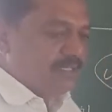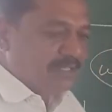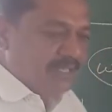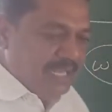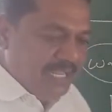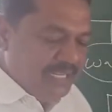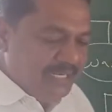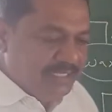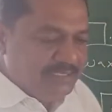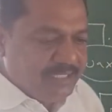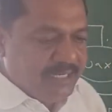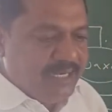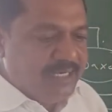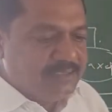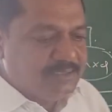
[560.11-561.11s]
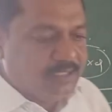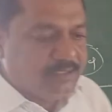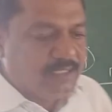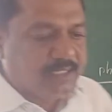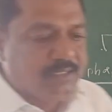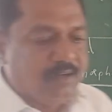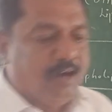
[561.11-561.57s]
Triglycerides are
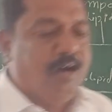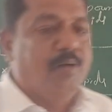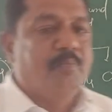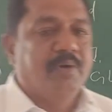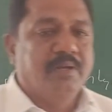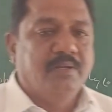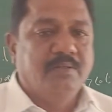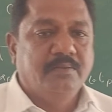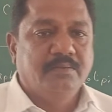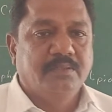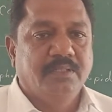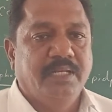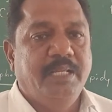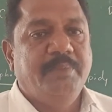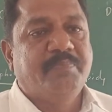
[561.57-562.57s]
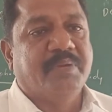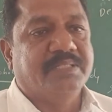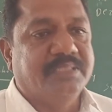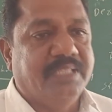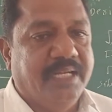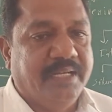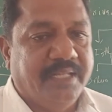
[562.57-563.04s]
the commonly
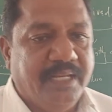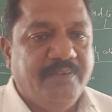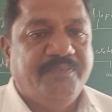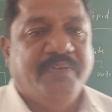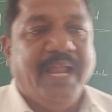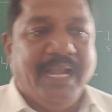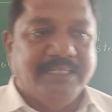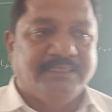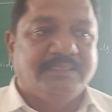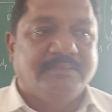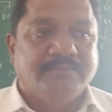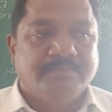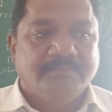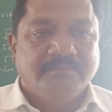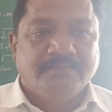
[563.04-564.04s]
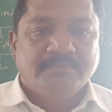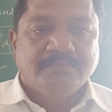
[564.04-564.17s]
present in fats.